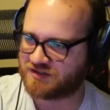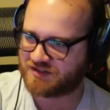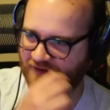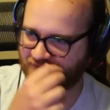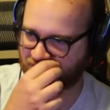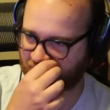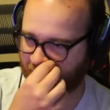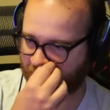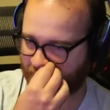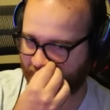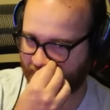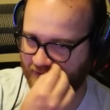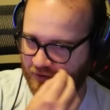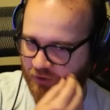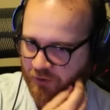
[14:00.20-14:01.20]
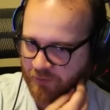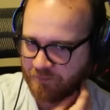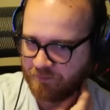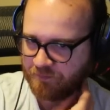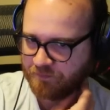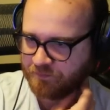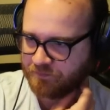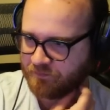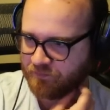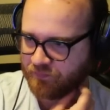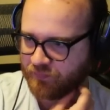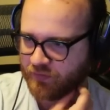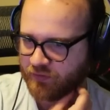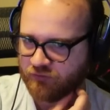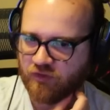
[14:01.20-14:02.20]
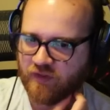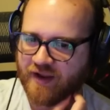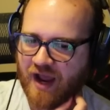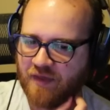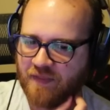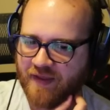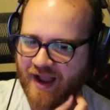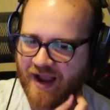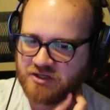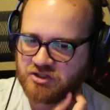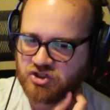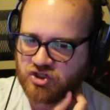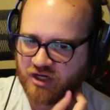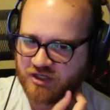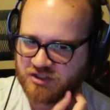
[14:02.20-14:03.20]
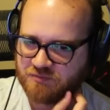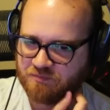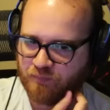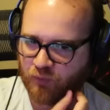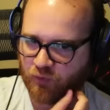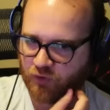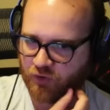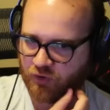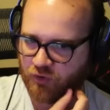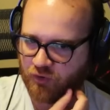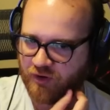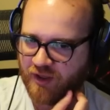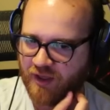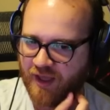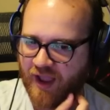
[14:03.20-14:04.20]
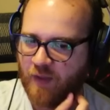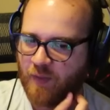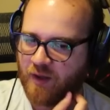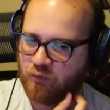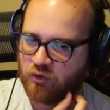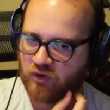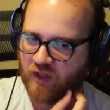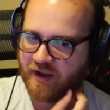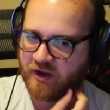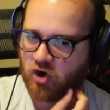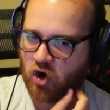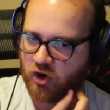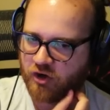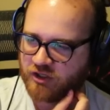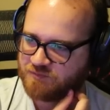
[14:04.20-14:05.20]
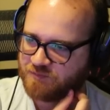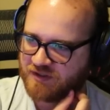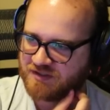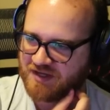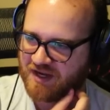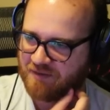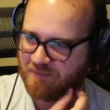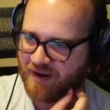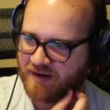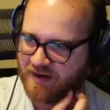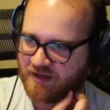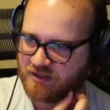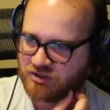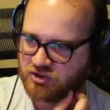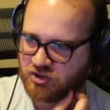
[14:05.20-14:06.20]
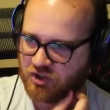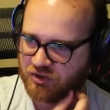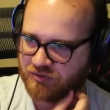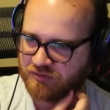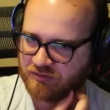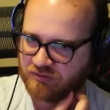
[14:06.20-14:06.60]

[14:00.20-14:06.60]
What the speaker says: have to be played here. So I think I just Brood and then we'll like Carnage plus Ant-Man next turn.